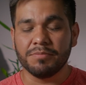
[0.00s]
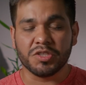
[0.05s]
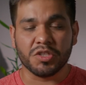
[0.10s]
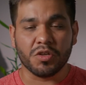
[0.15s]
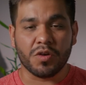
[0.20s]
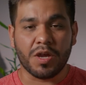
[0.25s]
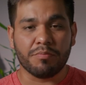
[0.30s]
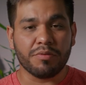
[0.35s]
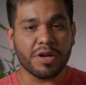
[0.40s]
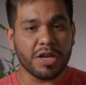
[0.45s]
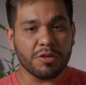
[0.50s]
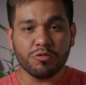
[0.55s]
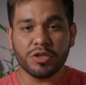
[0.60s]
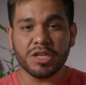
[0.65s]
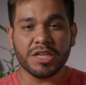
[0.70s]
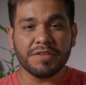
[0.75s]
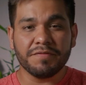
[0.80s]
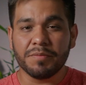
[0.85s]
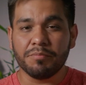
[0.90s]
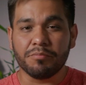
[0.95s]
So I probably
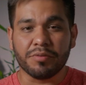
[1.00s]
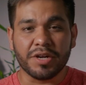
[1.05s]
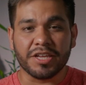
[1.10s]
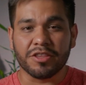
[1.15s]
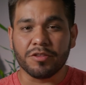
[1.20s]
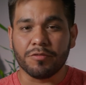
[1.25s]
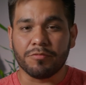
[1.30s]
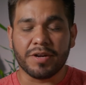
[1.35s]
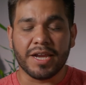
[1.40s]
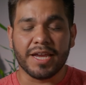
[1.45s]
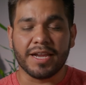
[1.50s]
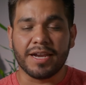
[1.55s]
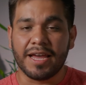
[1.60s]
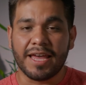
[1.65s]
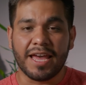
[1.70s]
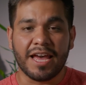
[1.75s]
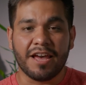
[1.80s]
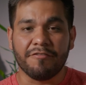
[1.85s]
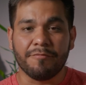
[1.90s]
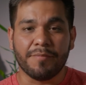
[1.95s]
wouldn't even bring the Red. I
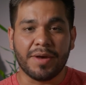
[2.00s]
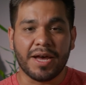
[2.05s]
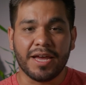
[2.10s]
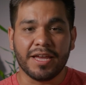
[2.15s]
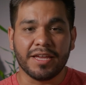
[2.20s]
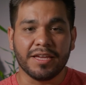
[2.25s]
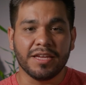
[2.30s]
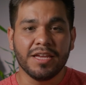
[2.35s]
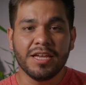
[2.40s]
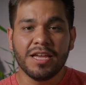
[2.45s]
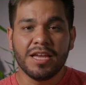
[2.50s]
have my